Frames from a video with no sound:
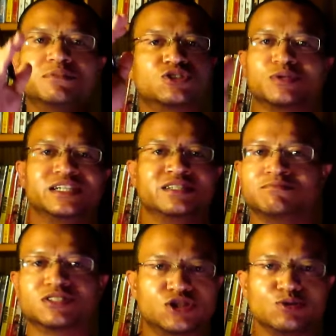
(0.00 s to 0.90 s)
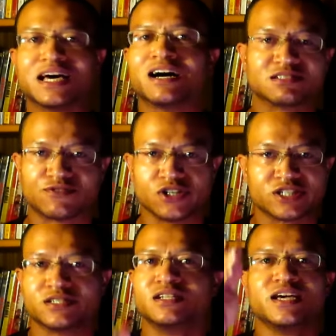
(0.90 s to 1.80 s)
between the 2000
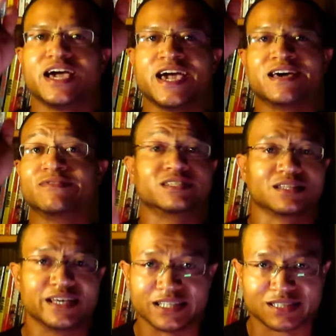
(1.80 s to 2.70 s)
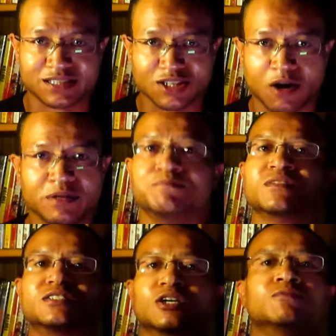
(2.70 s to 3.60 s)
version and this latest installment.
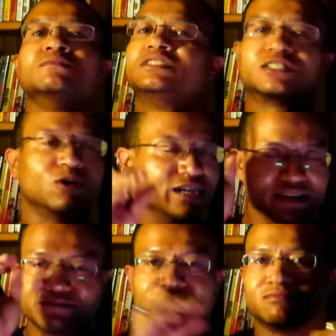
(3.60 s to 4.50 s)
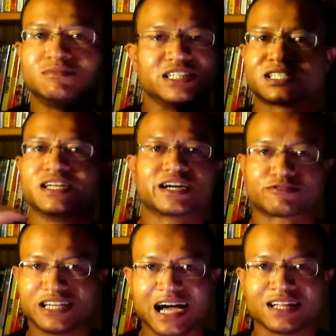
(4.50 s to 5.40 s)
So just go ahead and disconnect
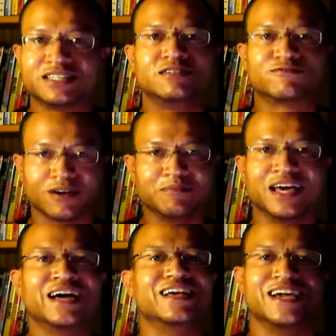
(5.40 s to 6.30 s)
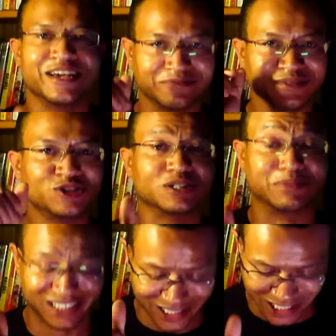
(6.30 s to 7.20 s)
reality from that, and you should
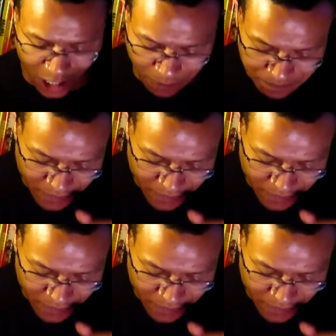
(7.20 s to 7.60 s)
be good to go.